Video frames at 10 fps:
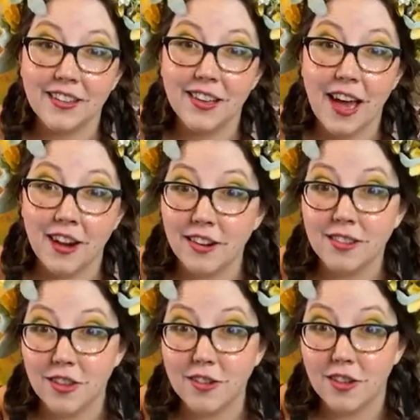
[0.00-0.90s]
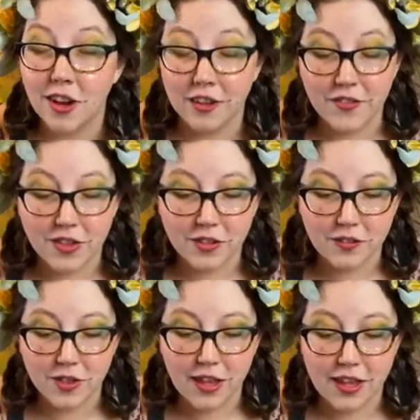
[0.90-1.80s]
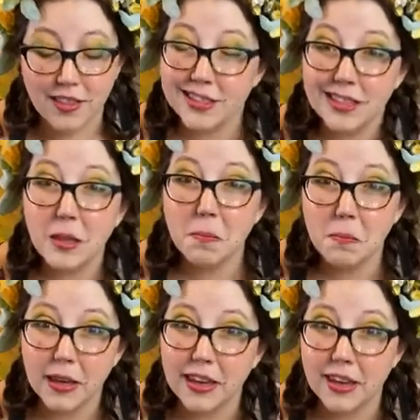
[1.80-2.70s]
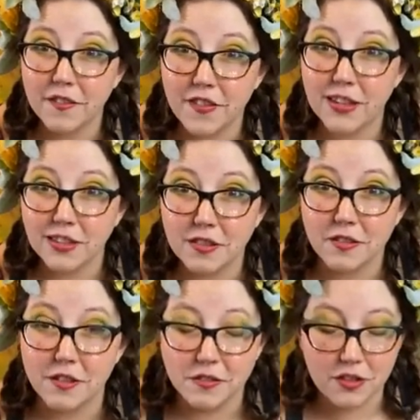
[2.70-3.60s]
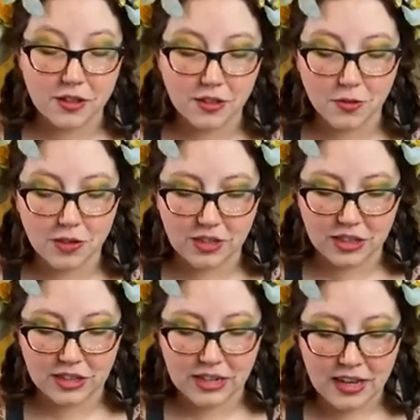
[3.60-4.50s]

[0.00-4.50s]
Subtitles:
our local art festival, and this is a big festival for this region.